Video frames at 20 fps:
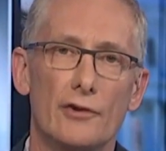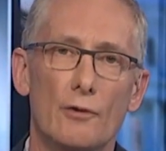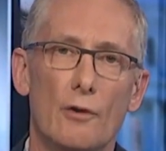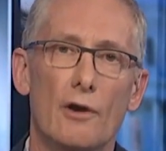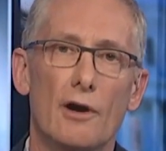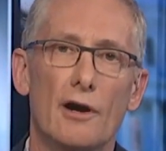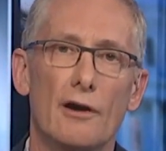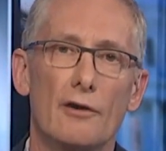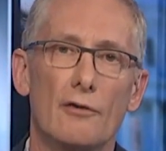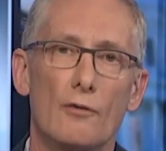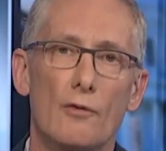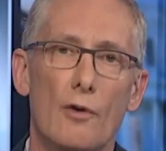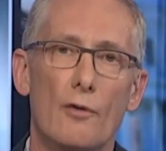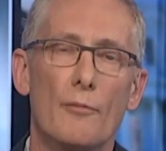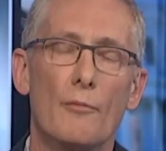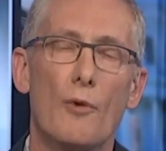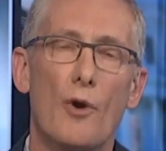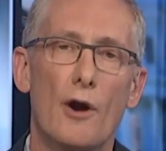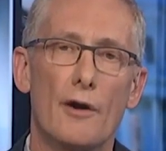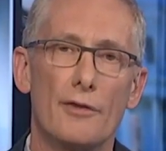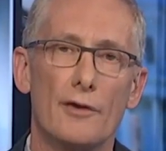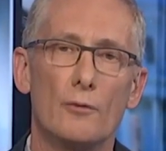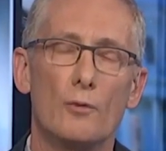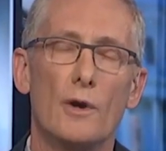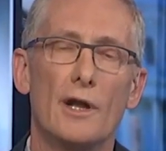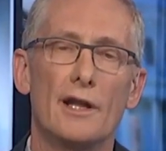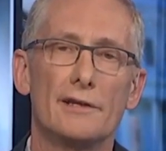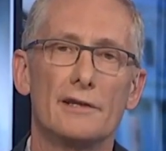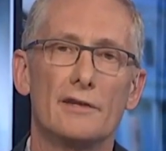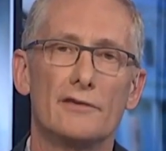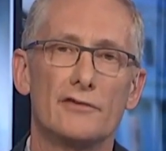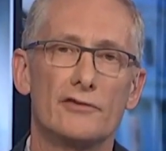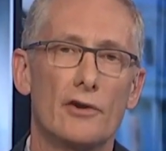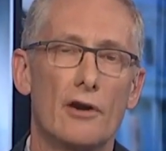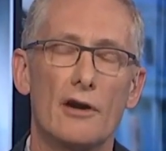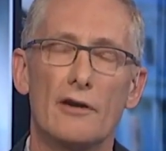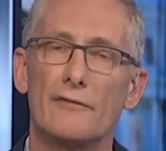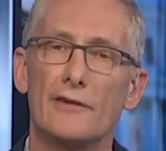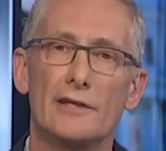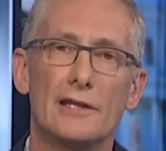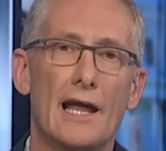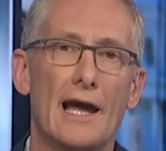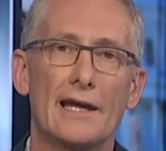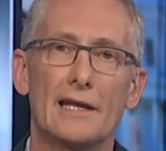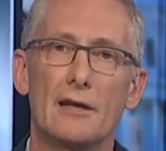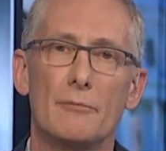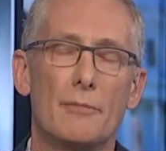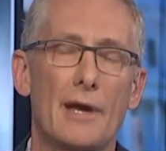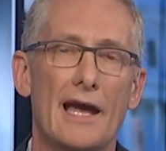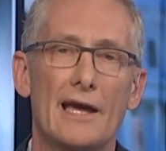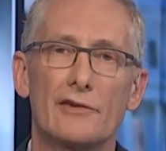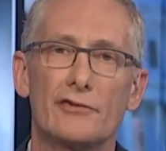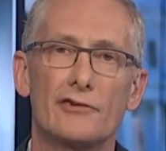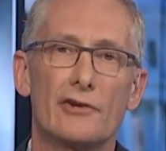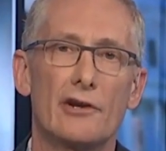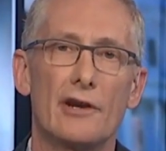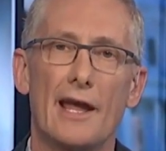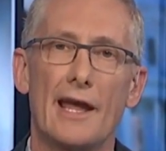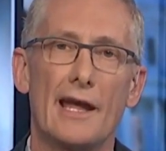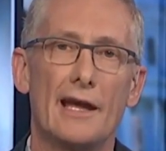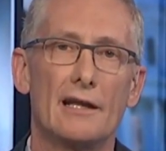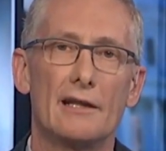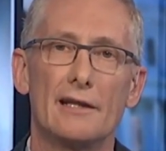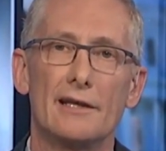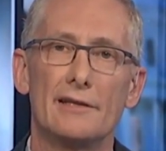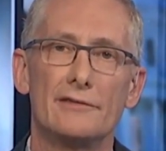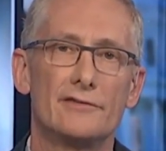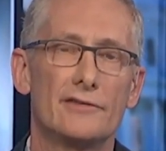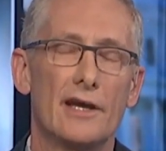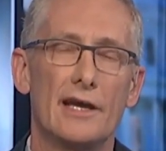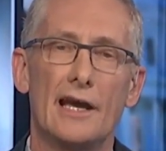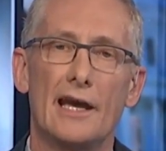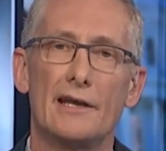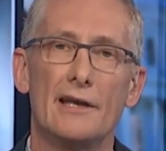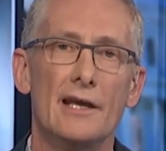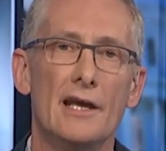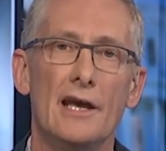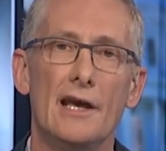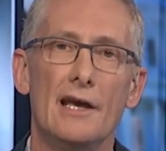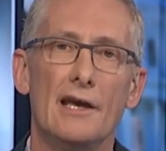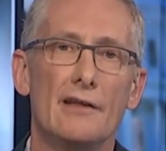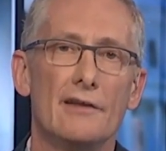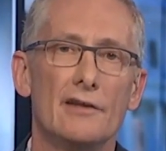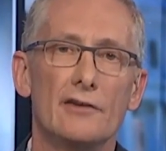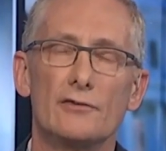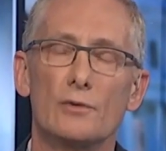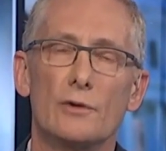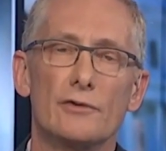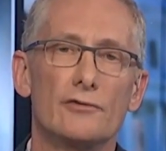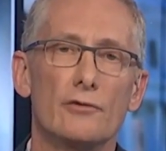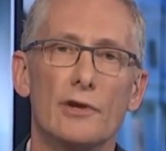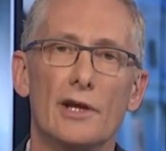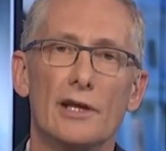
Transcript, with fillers: who are who are more than willing to serve. And like Ambassador Haley said, this was